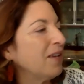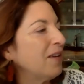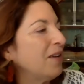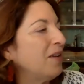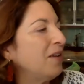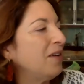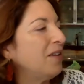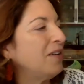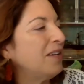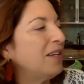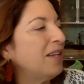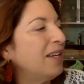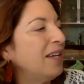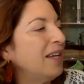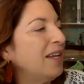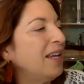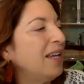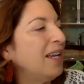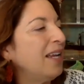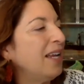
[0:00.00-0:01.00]

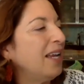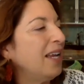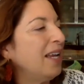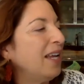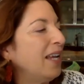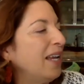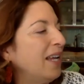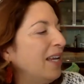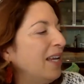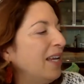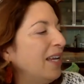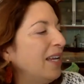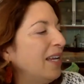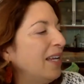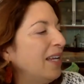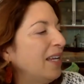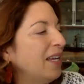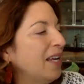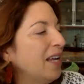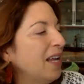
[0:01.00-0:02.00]

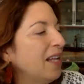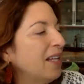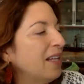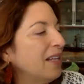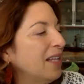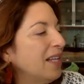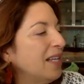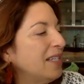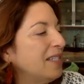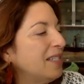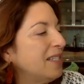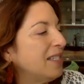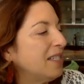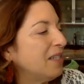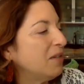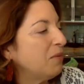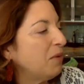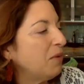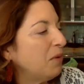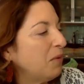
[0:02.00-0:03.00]
Okay, let's
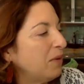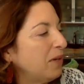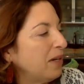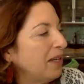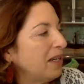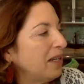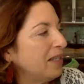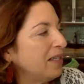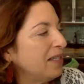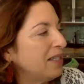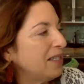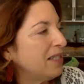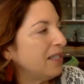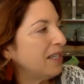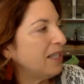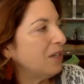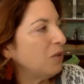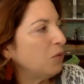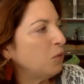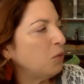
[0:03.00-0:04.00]
see what we're gonna
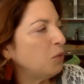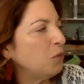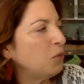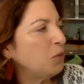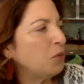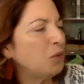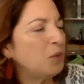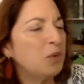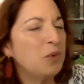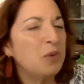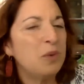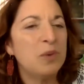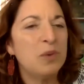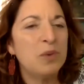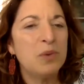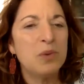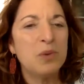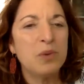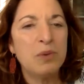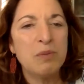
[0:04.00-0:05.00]
see.
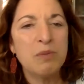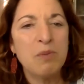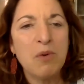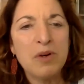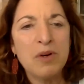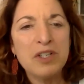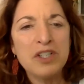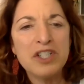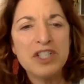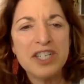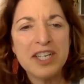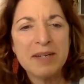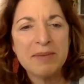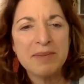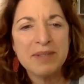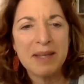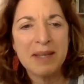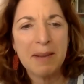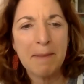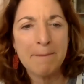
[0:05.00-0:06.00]
Ooh, more
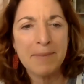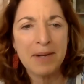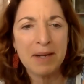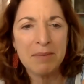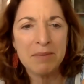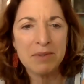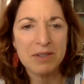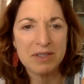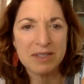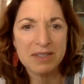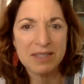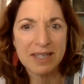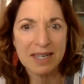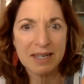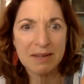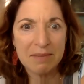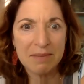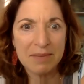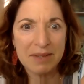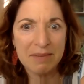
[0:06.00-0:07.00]
shapes that bubbles
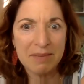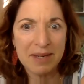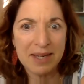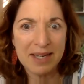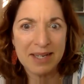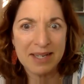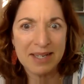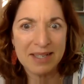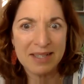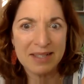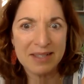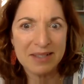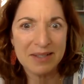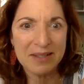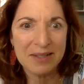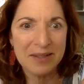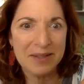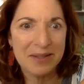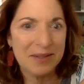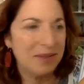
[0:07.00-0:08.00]
can be made
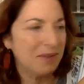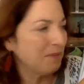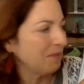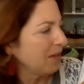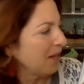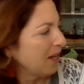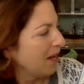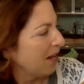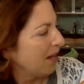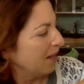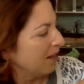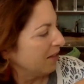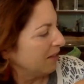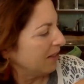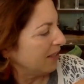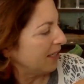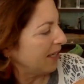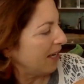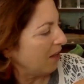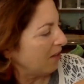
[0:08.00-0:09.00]
into.
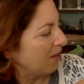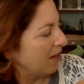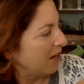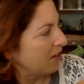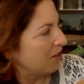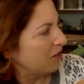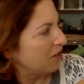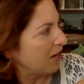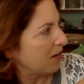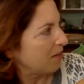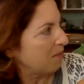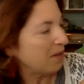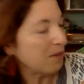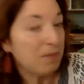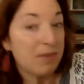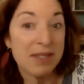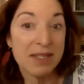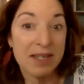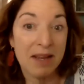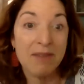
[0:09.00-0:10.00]
Look how they shape
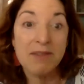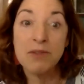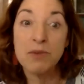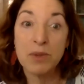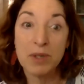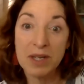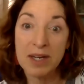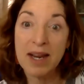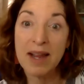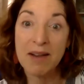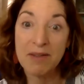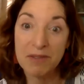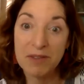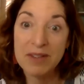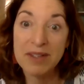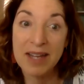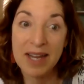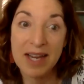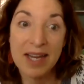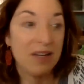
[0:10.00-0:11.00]
themselves wherever
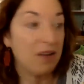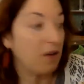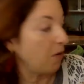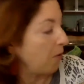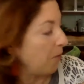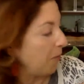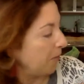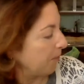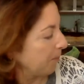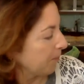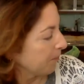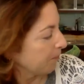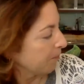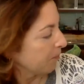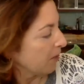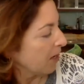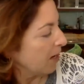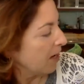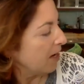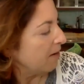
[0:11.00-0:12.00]
they go.
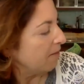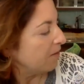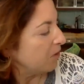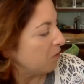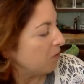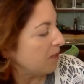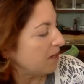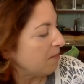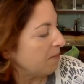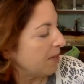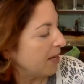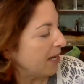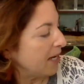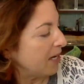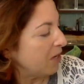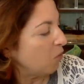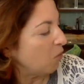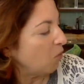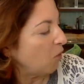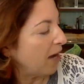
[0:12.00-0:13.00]
If you dip
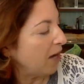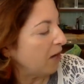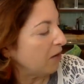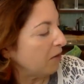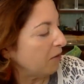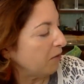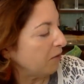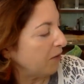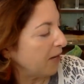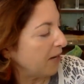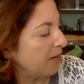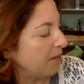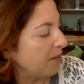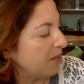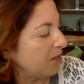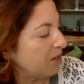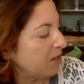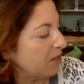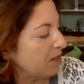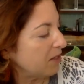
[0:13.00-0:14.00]
any wire frame
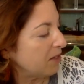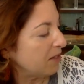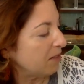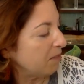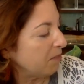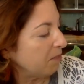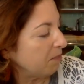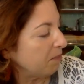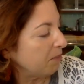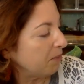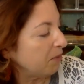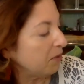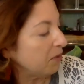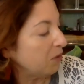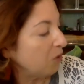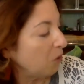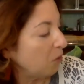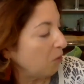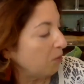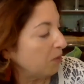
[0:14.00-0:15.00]
into simple
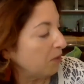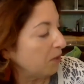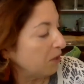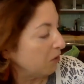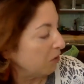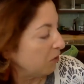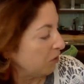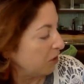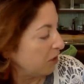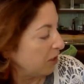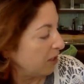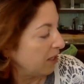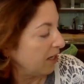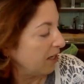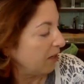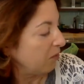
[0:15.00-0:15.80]
soap solution,